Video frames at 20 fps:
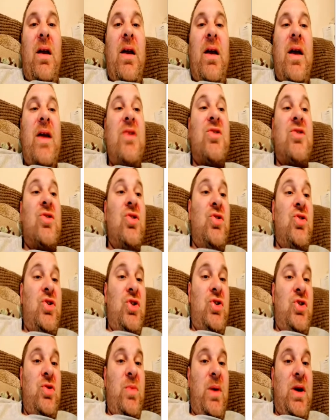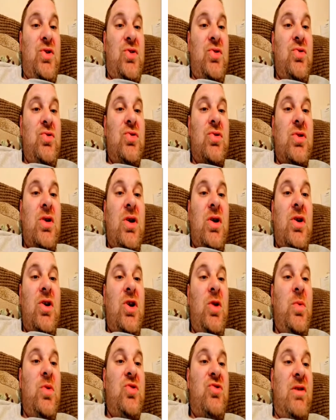In such situations,
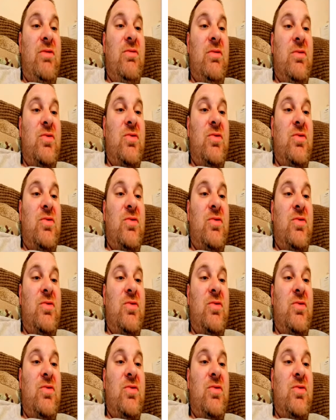you would generally